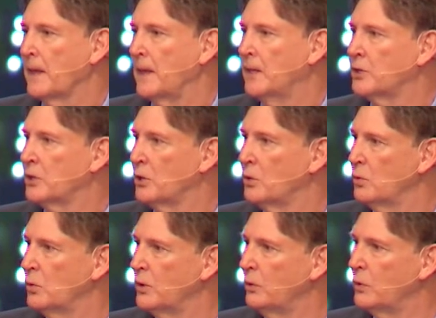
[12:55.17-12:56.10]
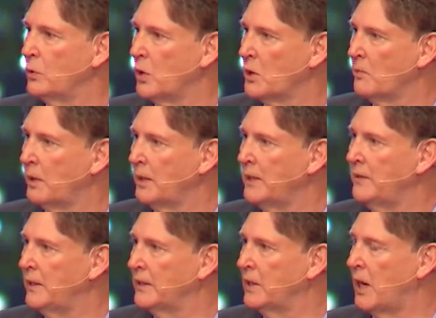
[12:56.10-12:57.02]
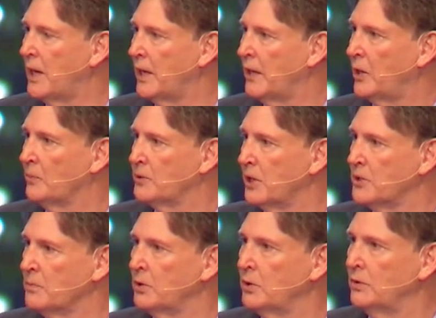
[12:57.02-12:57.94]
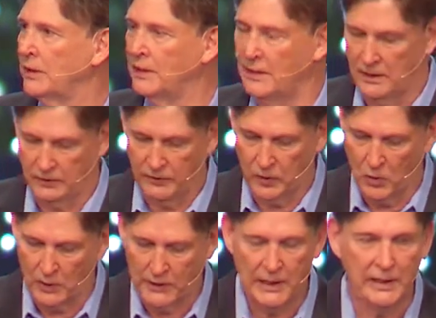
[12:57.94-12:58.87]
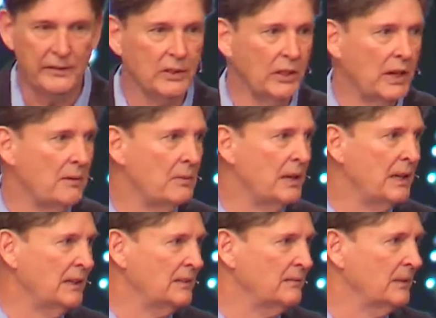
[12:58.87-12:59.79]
And so we want to believe that God helps us moving forward. Can I have a good amen?